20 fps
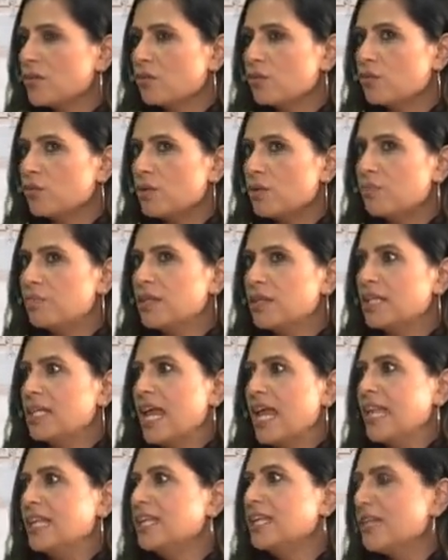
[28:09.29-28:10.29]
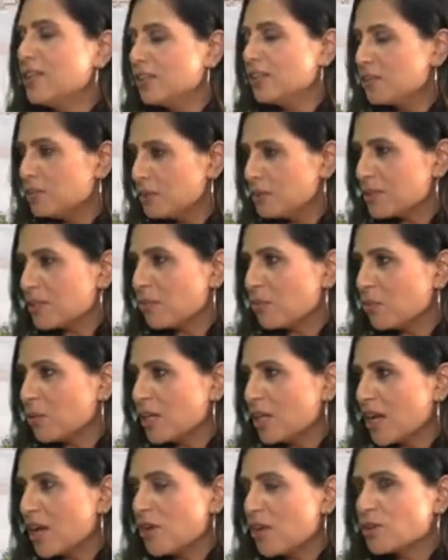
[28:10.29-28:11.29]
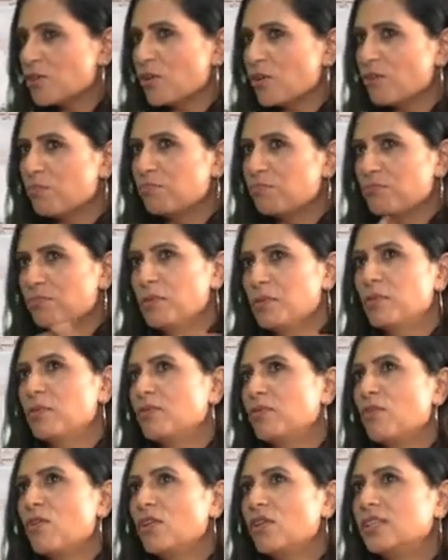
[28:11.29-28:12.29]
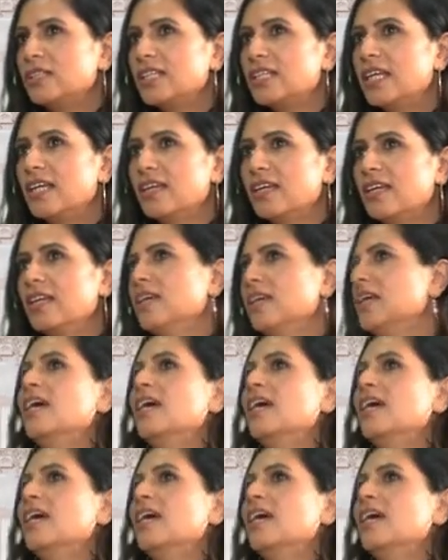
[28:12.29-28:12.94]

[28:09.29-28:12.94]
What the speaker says: and we're pretending to be somebody else, or people saying,